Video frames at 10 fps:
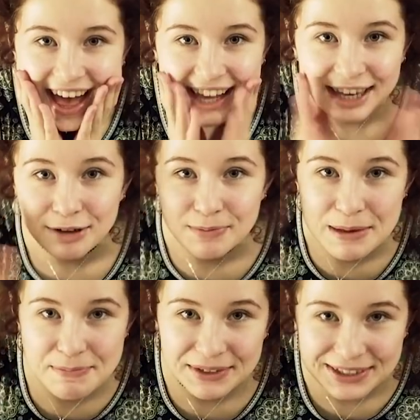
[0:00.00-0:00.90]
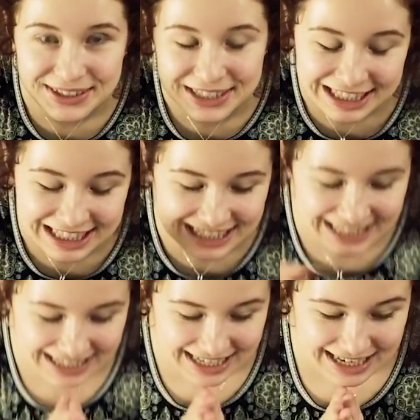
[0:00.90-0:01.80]
Hello people!
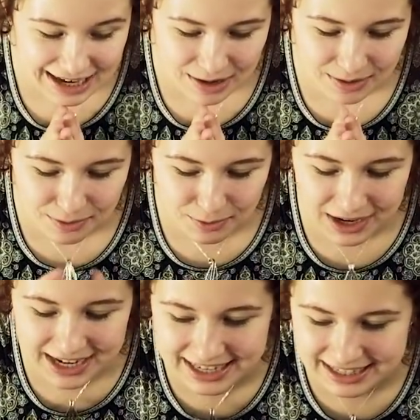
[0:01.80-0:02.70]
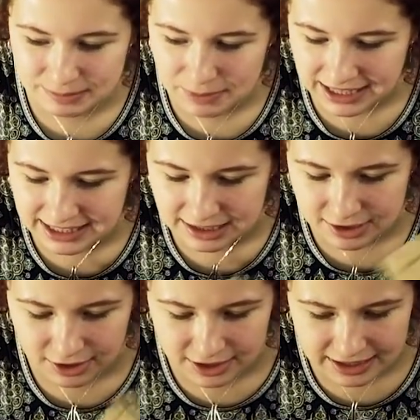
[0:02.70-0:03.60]
What is Patty
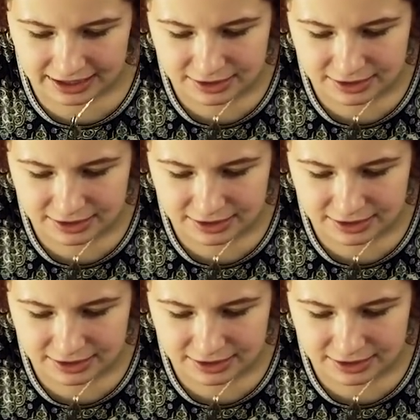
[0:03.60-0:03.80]
Gurdy